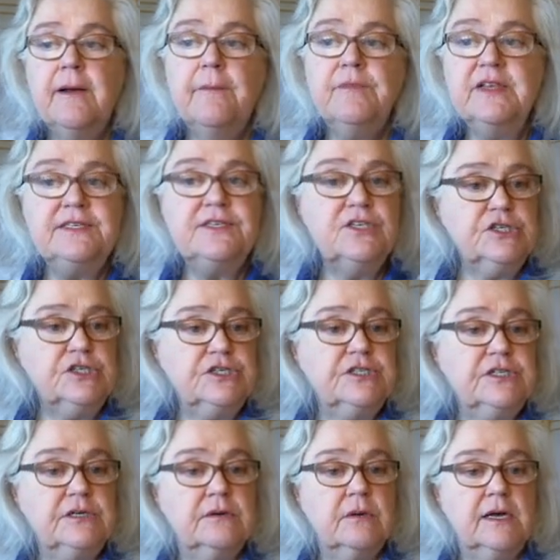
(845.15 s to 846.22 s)
this is just
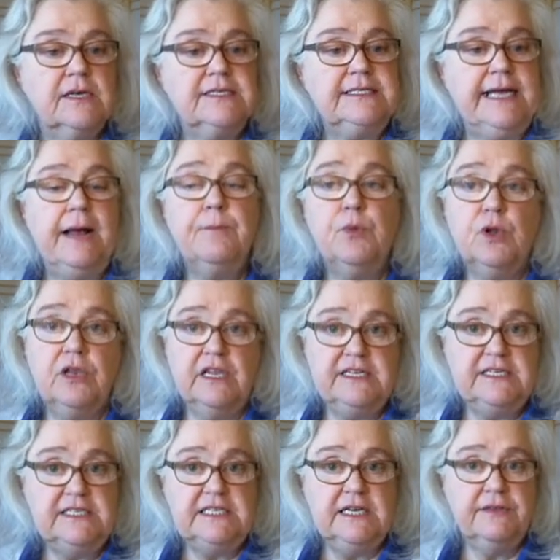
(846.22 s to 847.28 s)
a sample
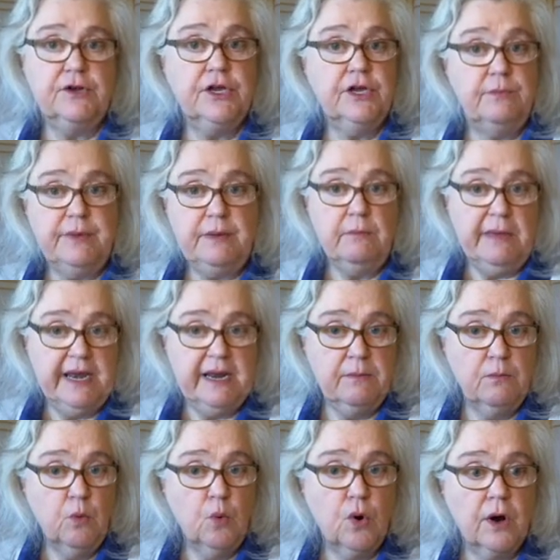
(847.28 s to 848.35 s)
listing. There can be many
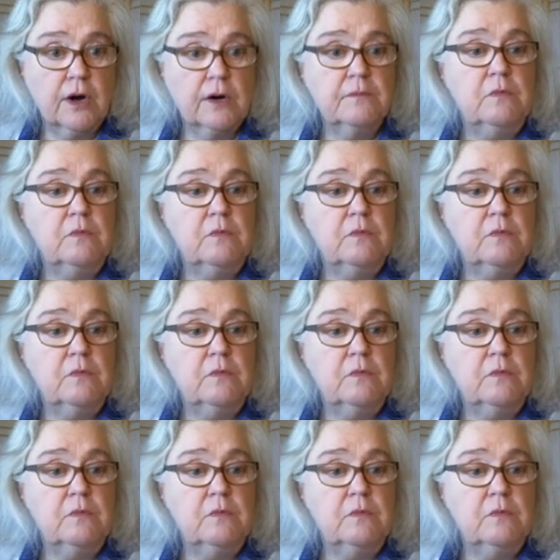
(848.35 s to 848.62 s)
more.